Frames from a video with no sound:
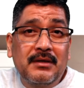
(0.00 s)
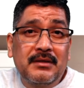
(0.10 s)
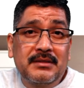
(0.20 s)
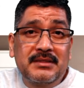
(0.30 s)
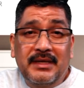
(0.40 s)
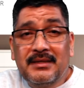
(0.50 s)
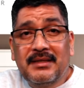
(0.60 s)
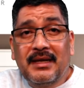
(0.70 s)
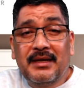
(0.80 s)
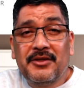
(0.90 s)
said
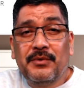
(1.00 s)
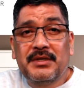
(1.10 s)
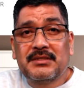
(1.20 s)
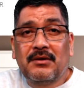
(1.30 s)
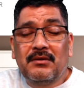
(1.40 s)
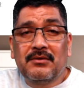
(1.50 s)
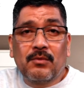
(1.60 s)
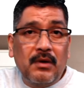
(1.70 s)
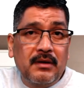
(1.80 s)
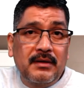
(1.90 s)
that you installed the
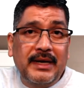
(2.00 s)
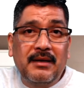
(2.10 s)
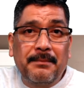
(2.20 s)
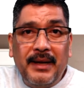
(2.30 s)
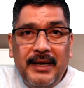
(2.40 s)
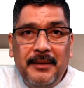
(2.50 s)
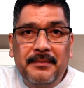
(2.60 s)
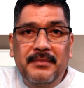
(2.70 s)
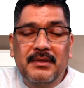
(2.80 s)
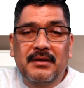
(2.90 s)
wrong kind of pipe,
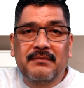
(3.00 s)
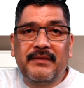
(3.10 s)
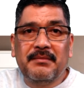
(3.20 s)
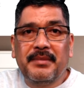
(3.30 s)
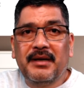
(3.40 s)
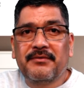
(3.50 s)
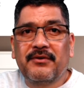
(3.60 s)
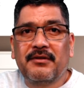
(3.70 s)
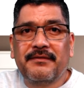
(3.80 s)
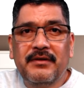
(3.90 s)
vent pipe for
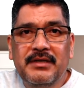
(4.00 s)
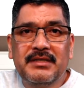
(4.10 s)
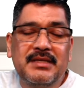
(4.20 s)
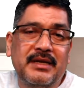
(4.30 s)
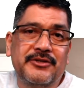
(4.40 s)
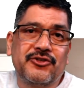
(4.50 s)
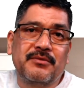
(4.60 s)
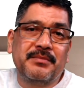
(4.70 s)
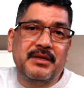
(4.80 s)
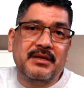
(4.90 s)
the furnace, that it
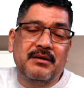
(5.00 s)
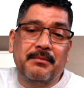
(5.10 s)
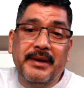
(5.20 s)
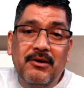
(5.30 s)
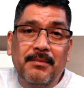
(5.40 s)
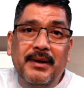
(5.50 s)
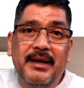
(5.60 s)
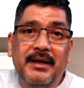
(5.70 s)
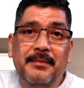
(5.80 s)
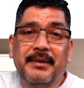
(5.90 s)
should be a metal
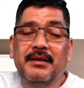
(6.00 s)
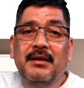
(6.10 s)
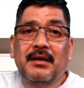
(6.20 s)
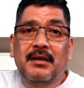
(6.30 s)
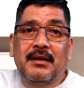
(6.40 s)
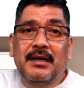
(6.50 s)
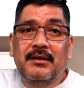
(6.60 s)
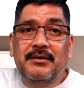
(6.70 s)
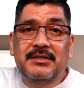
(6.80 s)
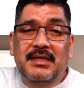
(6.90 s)
pipe, and I don't
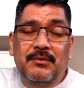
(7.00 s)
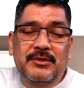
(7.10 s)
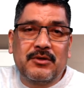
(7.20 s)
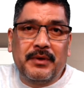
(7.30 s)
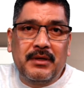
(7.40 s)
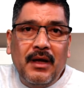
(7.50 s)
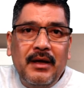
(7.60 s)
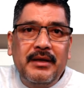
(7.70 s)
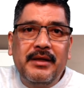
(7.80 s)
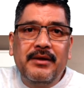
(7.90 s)
understand what's going
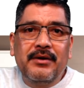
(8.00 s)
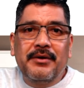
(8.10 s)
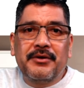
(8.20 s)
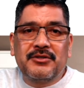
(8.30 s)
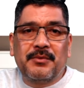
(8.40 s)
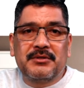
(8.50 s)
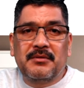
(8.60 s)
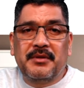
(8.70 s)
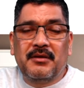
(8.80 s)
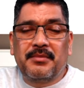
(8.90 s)
on here. You're supposed to
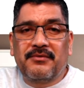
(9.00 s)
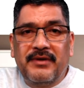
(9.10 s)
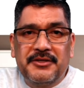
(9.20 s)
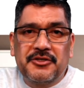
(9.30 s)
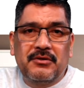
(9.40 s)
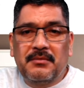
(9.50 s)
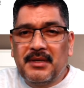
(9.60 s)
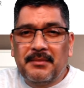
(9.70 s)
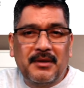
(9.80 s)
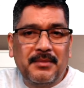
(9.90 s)
be the professional,
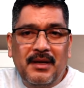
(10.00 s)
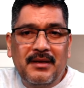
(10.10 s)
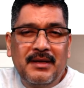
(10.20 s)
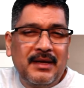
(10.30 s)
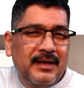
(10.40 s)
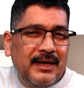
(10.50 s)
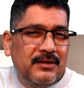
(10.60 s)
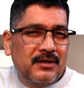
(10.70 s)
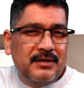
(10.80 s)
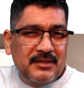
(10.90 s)
blah, blah, blah. And
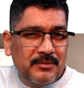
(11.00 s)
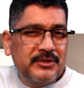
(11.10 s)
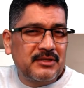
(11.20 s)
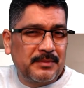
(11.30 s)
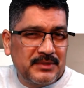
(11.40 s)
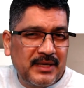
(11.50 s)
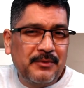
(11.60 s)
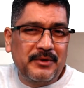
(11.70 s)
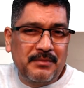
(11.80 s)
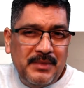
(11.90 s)
the customer is upset
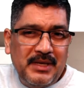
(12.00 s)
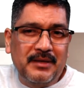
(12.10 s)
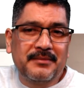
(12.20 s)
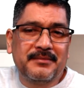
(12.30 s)
with me.